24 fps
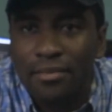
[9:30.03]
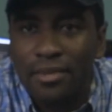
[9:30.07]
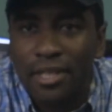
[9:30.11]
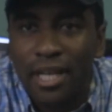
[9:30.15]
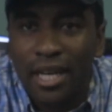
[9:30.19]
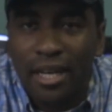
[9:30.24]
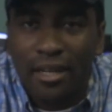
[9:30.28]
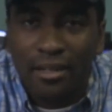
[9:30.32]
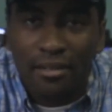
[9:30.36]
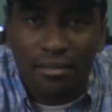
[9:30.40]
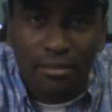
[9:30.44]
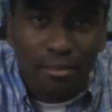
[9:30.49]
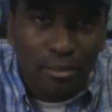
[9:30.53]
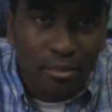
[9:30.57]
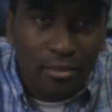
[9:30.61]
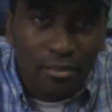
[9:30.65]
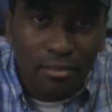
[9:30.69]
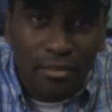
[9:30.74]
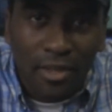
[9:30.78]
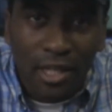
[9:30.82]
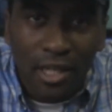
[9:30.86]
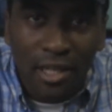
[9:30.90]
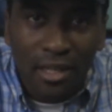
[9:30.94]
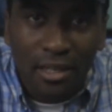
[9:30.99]
yeah,
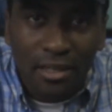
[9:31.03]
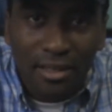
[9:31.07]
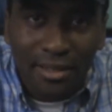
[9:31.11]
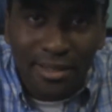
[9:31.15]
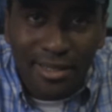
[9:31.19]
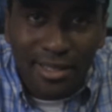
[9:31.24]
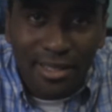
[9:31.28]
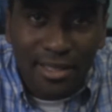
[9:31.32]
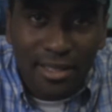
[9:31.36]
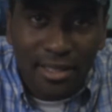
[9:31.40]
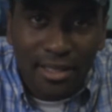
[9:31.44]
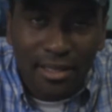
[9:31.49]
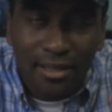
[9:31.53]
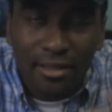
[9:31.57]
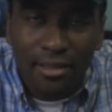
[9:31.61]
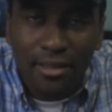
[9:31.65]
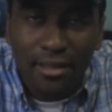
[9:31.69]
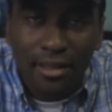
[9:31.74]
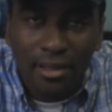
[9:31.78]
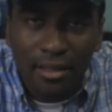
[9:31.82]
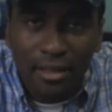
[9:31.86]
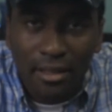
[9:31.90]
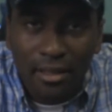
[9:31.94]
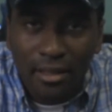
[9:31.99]
this is
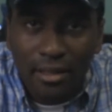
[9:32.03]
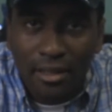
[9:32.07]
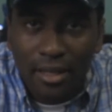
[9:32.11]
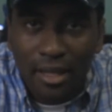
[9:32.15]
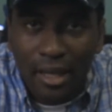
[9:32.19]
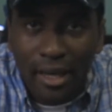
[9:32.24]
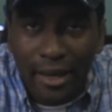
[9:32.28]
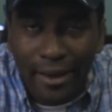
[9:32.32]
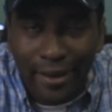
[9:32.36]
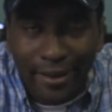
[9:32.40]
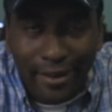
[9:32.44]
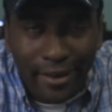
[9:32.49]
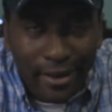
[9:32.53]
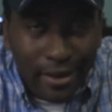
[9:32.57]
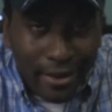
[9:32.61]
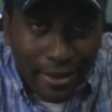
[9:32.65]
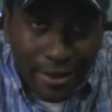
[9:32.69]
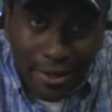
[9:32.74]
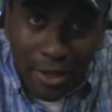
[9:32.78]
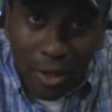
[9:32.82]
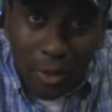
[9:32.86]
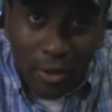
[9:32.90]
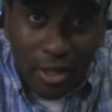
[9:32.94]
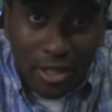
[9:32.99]
the Canon
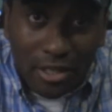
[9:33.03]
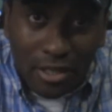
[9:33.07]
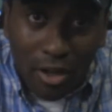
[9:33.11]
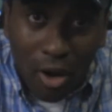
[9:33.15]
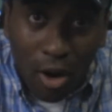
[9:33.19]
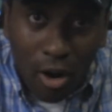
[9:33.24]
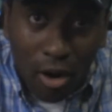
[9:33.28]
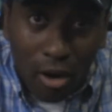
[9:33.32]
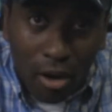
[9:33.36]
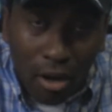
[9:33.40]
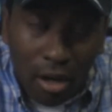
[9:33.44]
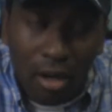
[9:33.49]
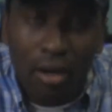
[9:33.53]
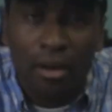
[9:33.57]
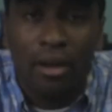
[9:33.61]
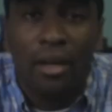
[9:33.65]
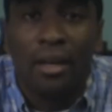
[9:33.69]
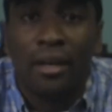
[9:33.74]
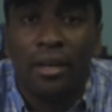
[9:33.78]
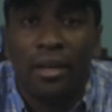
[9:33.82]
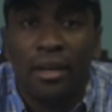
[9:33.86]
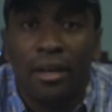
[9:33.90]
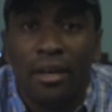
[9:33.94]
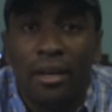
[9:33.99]
EOS R
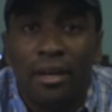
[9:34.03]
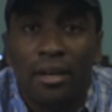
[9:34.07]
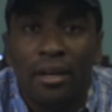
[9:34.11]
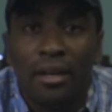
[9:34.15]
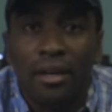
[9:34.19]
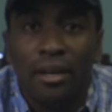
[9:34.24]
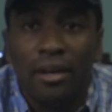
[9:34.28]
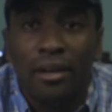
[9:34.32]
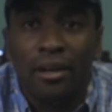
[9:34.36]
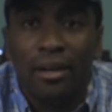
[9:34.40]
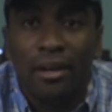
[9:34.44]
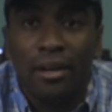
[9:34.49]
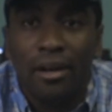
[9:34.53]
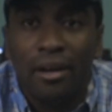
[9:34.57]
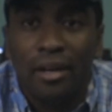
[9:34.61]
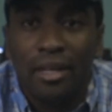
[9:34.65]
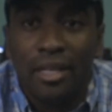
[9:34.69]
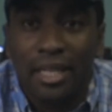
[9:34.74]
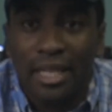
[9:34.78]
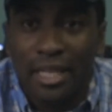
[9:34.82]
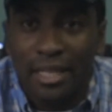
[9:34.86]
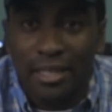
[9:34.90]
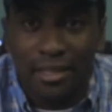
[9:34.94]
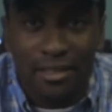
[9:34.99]

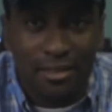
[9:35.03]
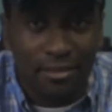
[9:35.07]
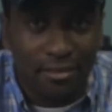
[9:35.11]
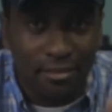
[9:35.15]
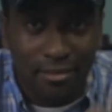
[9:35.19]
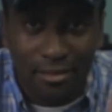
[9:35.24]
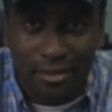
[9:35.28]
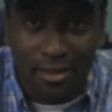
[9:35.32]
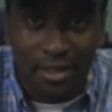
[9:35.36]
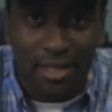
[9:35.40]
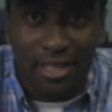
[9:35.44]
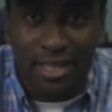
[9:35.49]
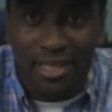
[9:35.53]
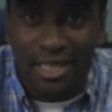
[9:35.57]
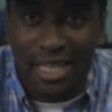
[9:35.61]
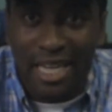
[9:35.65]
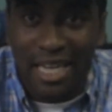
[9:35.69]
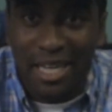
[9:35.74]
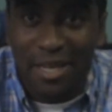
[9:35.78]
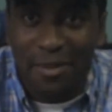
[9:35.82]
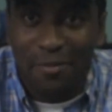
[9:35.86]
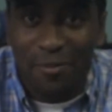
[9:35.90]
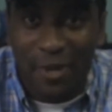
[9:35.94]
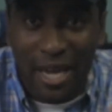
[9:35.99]
in the
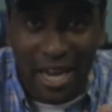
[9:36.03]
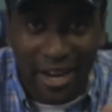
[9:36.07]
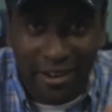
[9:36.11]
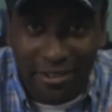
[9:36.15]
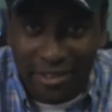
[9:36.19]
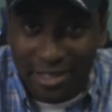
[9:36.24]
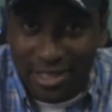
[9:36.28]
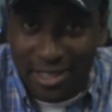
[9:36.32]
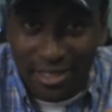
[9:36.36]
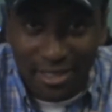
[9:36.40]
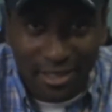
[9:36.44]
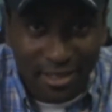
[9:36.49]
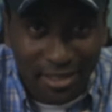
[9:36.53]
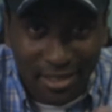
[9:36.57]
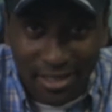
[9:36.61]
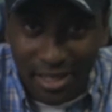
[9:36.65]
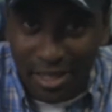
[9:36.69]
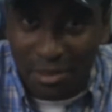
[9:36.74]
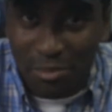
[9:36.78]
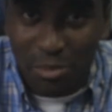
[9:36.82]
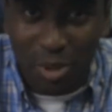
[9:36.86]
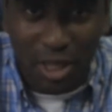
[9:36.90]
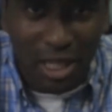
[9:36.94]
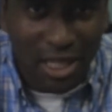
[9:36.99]
same area,
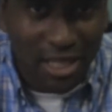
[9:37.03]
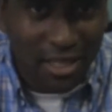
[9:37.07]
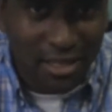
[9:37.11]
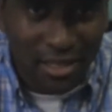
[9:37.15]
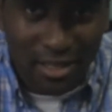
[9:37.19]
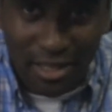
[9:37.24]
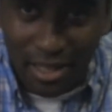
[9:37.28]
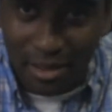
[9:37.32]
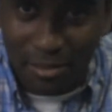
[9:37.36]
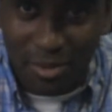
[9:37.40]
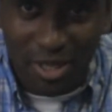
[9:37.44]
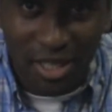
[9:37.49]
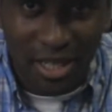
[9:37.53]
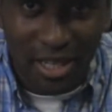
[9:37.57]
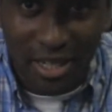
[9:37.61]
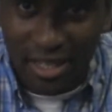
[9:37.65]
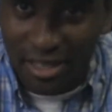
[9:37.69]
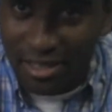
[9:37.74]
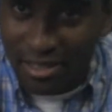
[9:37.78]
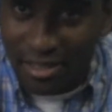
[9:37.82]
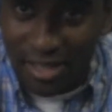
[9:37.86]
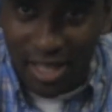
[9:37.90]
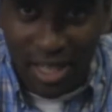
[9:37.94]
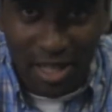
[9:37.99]
same place, same
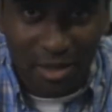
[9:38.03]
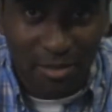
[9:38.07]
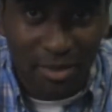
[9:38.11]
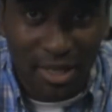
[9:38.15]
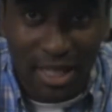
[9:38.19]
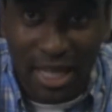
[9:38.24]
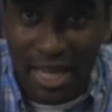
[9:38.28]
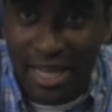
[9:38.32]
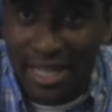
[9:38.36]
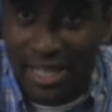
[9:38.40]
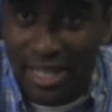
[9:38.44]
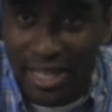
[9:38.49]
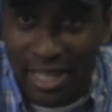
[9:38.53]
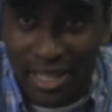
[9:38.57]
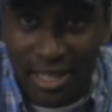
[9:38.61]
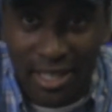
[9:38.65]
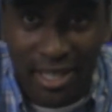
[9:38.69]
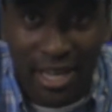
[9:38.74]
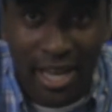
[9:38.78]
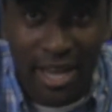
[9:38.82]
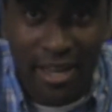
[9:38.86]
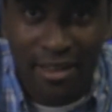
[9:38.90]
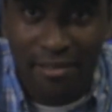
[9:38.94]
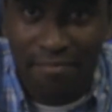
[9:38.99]
setting, same
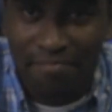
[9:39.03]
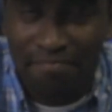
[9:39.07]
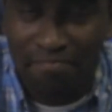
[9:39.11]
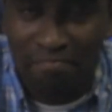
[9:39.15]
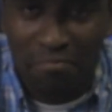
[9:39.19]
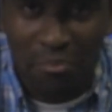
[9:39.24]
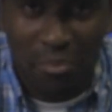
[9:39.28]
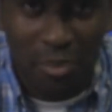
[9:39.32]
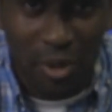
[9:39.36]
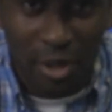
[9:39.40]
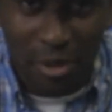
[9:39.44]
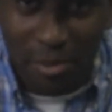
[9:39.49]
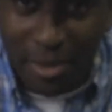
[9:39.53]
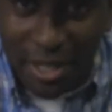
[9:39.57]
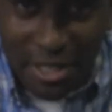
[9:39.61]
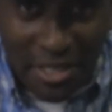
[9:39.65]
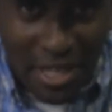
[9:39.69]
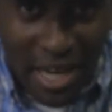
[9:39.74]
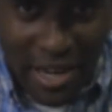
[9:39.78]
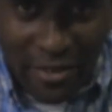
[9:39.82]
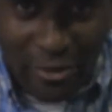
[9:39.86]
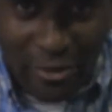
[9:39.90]
lighting, pretty much